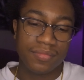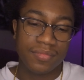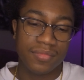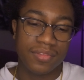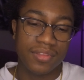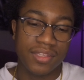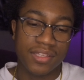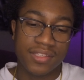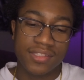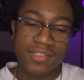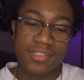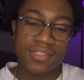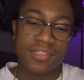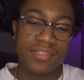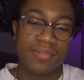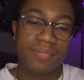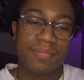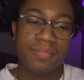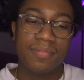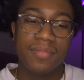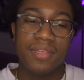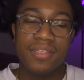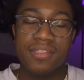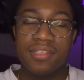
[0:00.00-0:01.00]
this
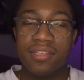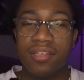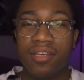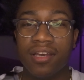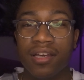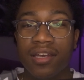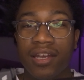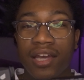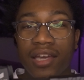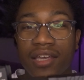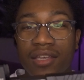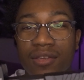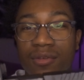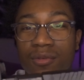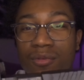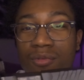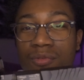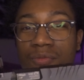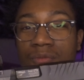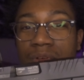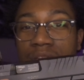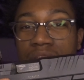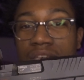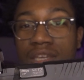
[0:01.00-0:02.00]
is a gun I use
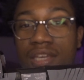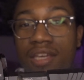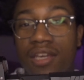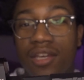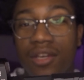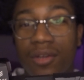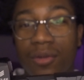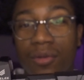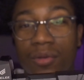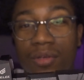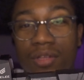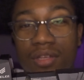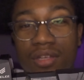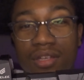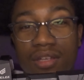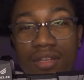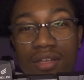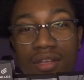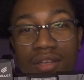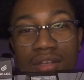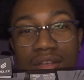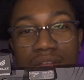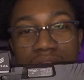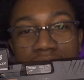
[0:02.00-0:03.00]
for carry.
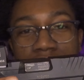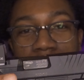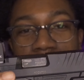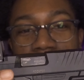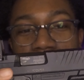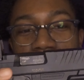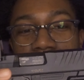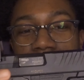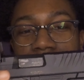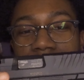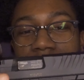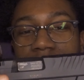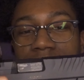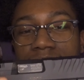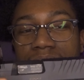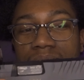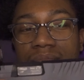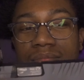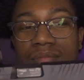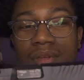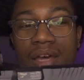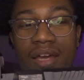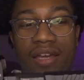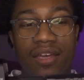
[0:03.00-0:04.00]

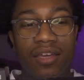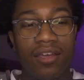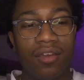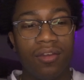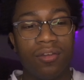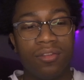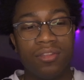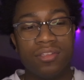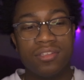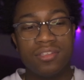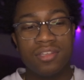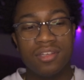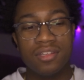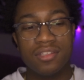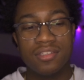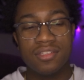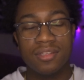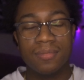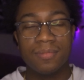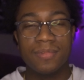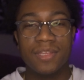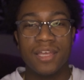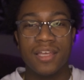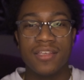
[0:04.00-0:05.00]
I carry this gun
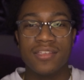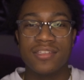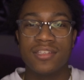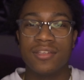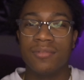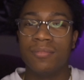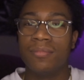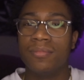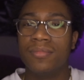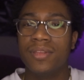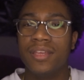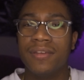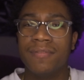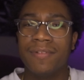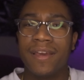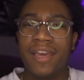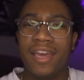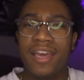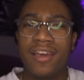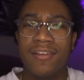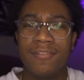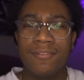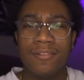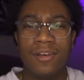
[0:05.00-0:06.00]
sometimes if I
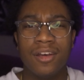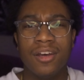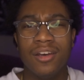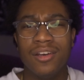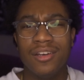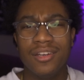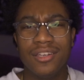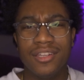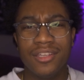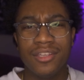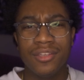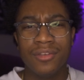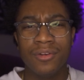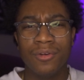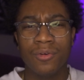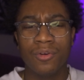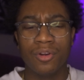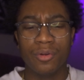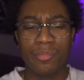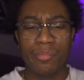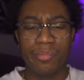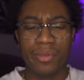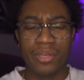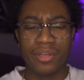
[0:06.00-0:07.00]
have a hoodie or
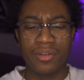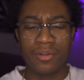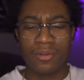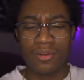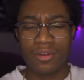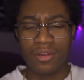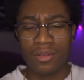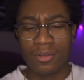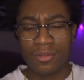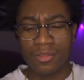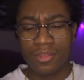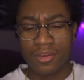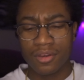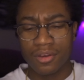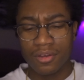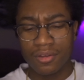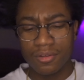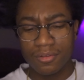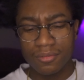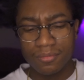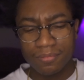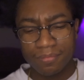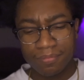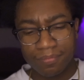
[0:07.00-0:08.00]
a bigger clothing
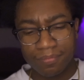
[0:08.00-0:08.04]
on.